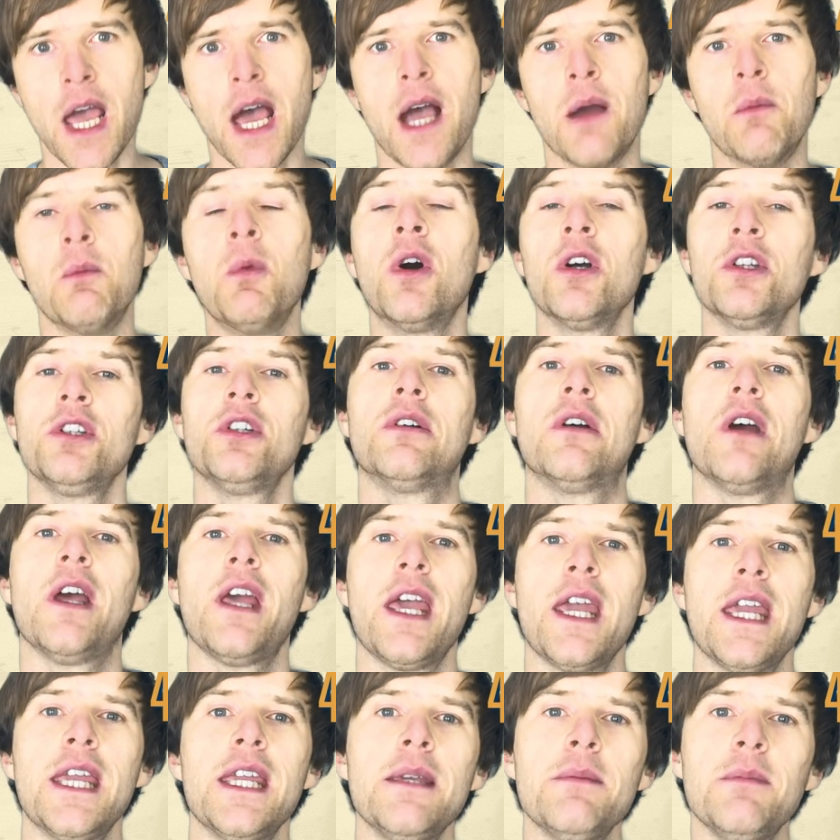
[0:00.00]
And what you're
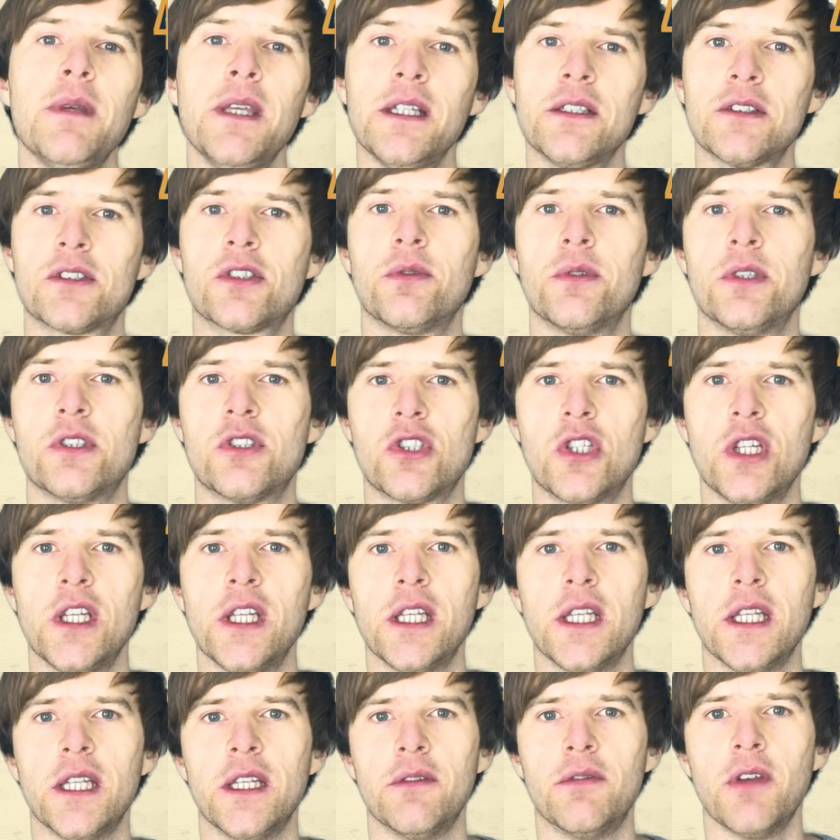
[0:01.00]
aiming to
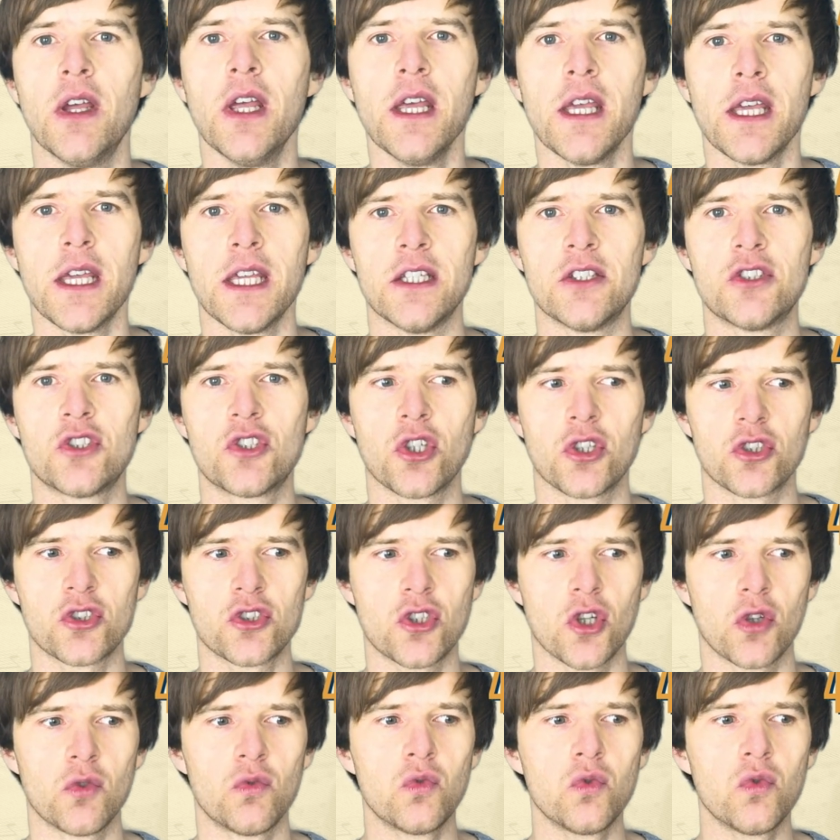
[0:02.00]
achieve is
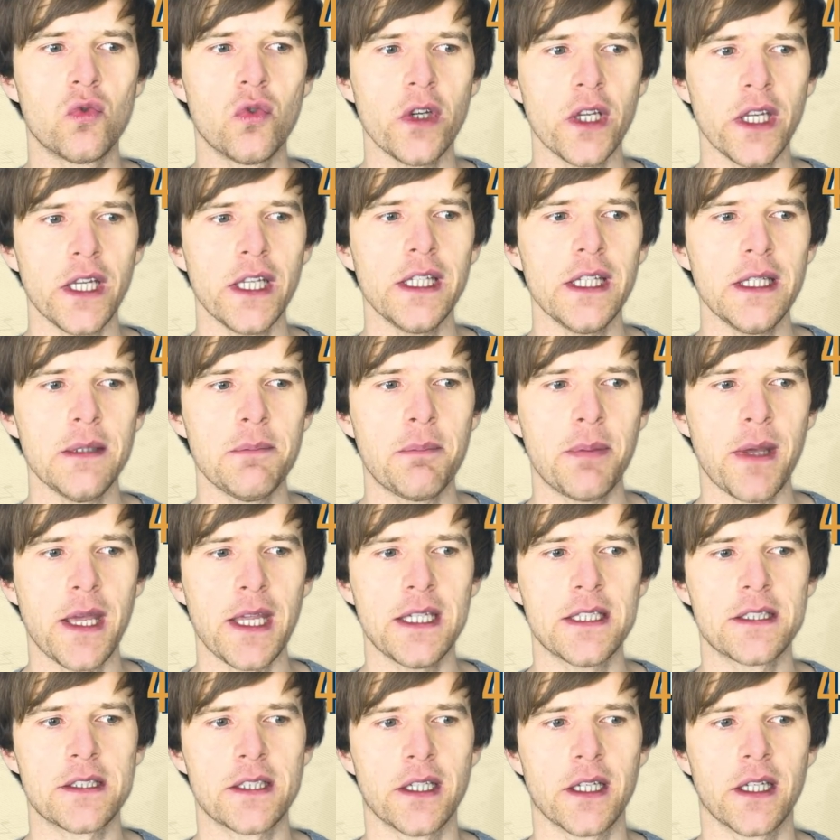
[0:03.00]
just a really
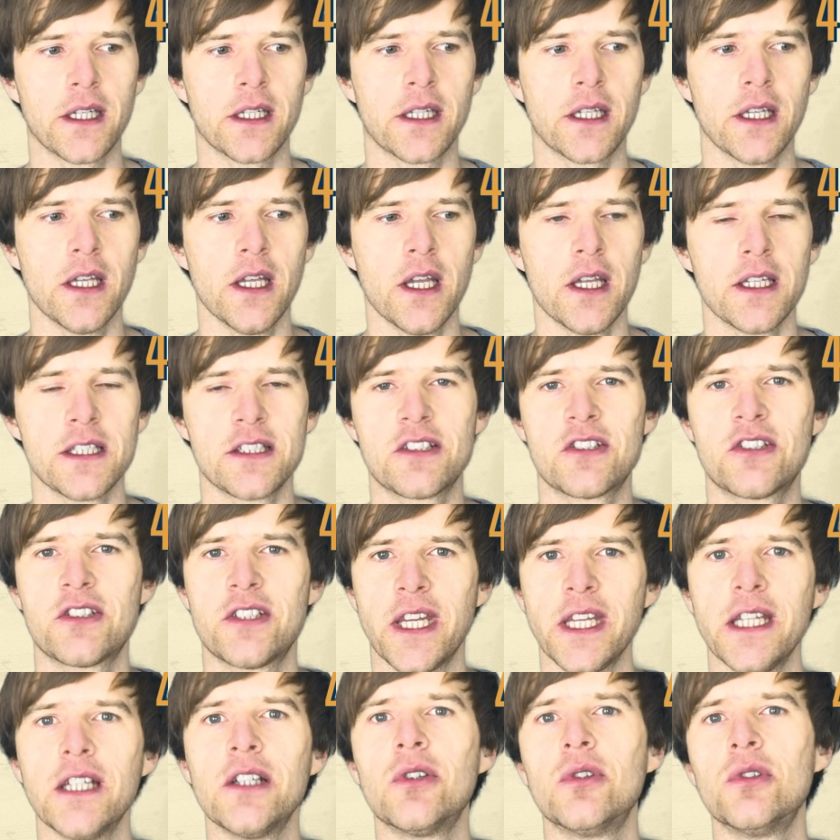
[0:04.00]
basic
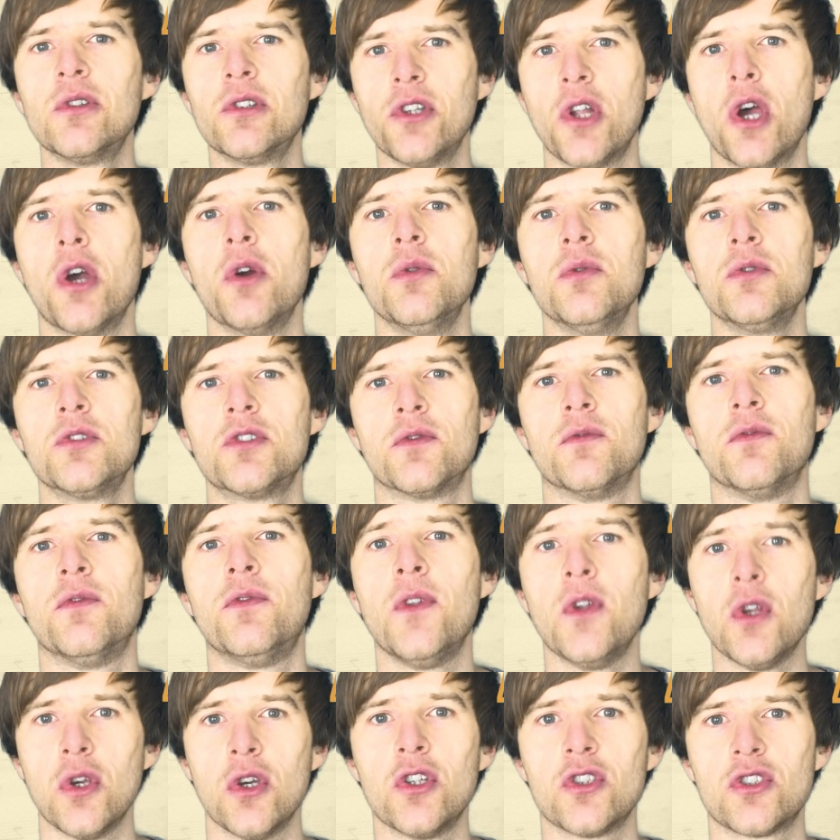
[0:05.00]
single note
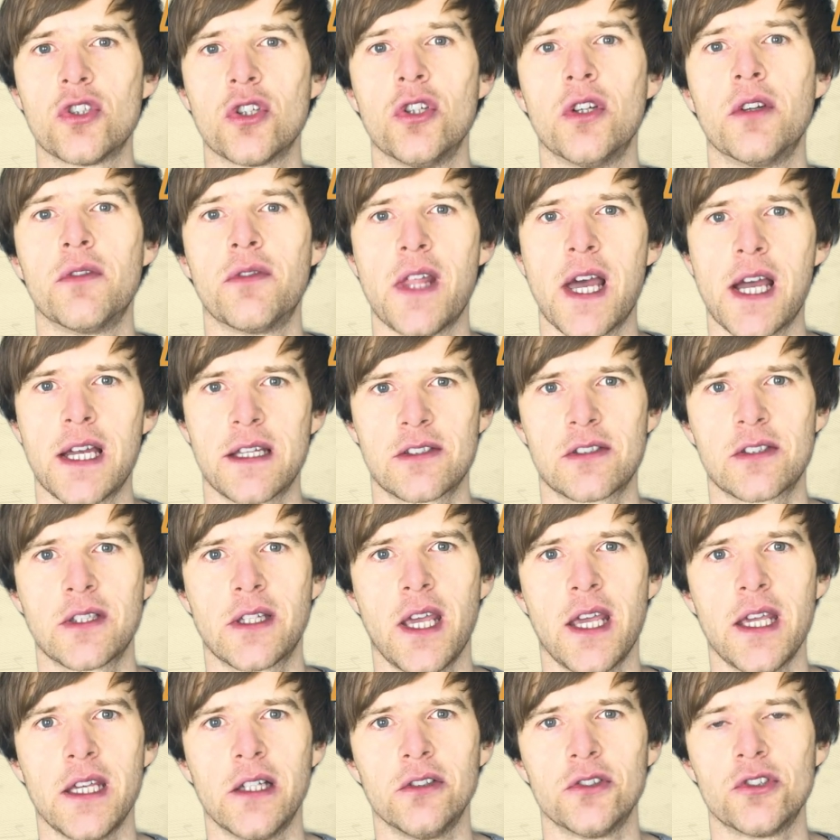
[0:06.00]
version of that
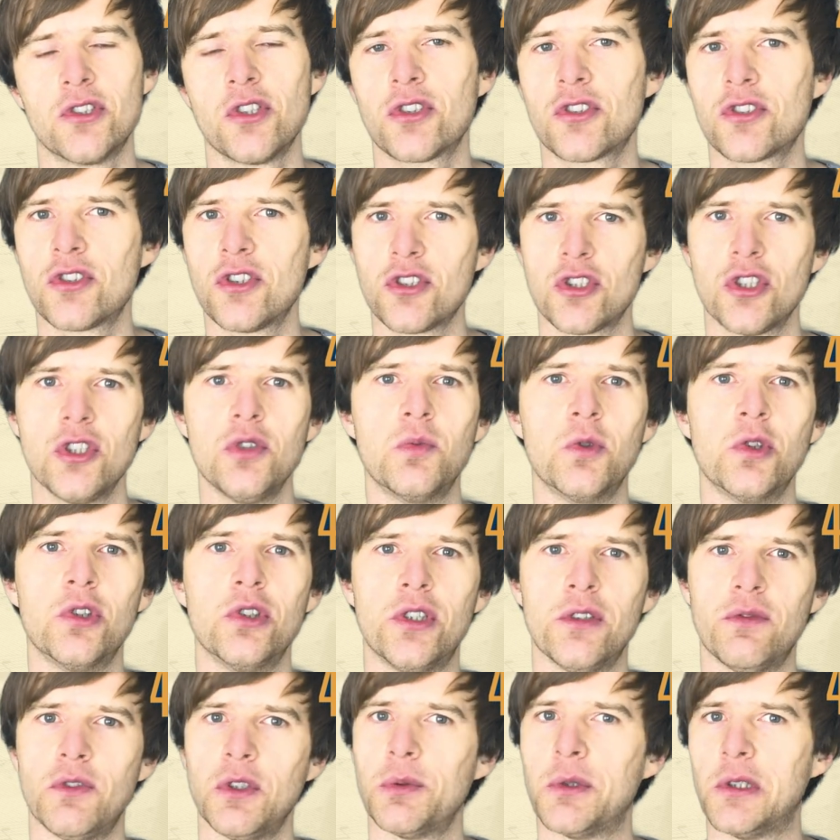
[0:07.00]
scale, just as you
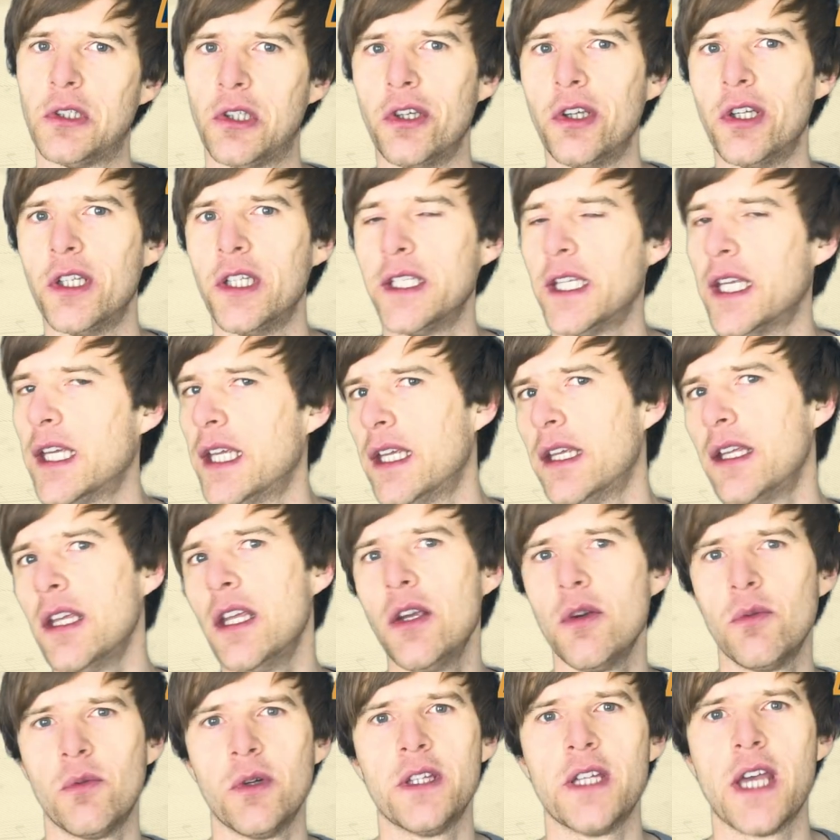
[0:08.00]
would if you were learning it
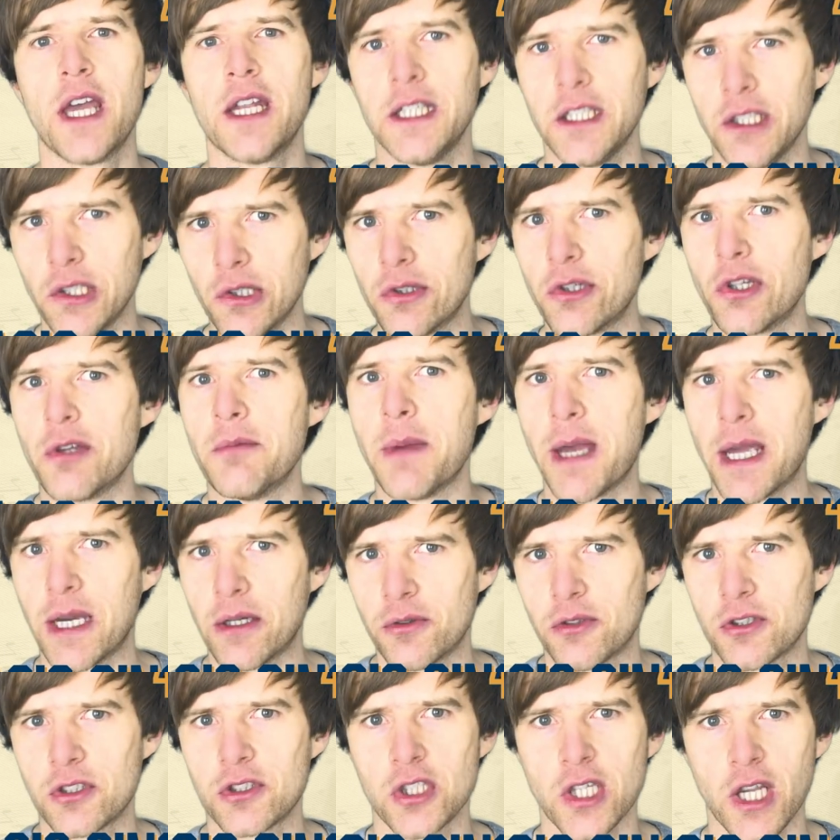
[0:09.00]
with any other
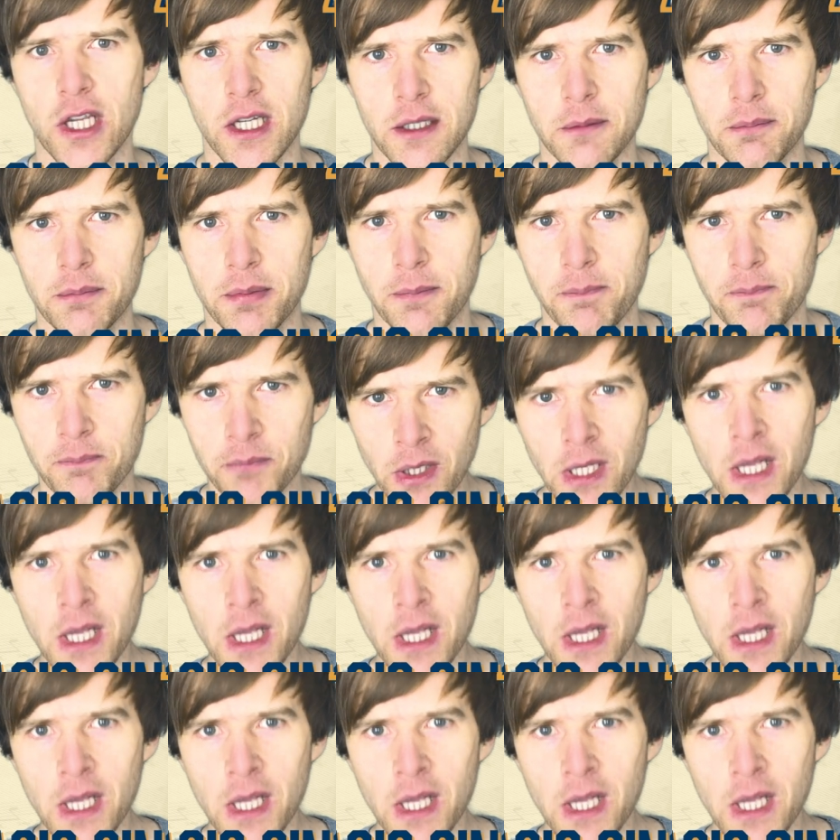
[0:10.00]
mouth shape.